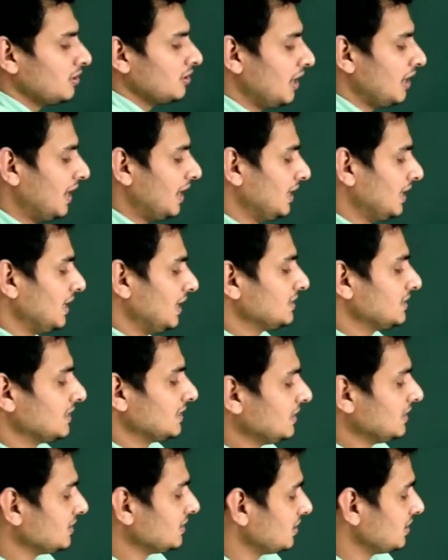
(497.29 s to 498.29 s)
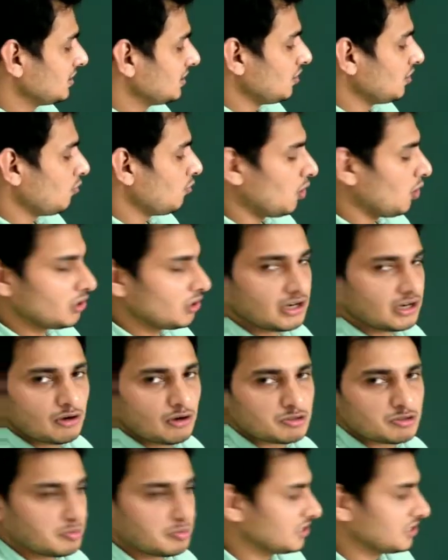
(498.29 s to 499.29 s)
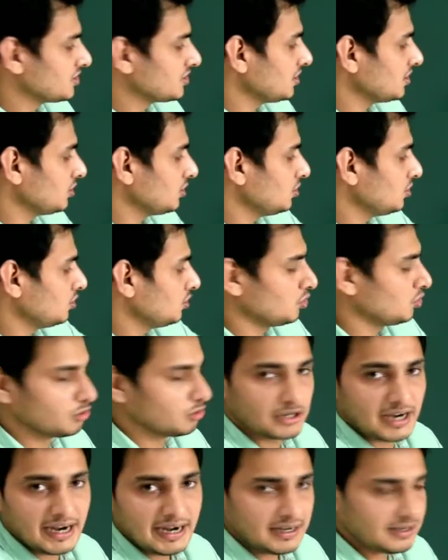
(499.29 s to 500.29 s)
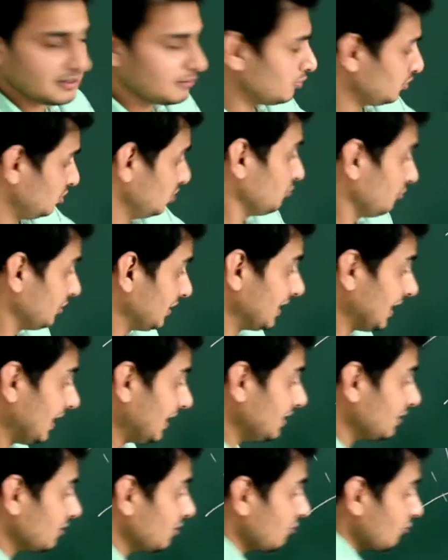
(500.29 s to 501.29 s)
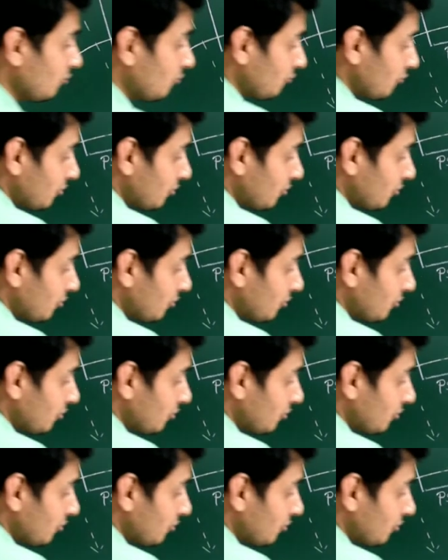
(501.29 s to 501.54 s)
and as a result, the water now splits to we get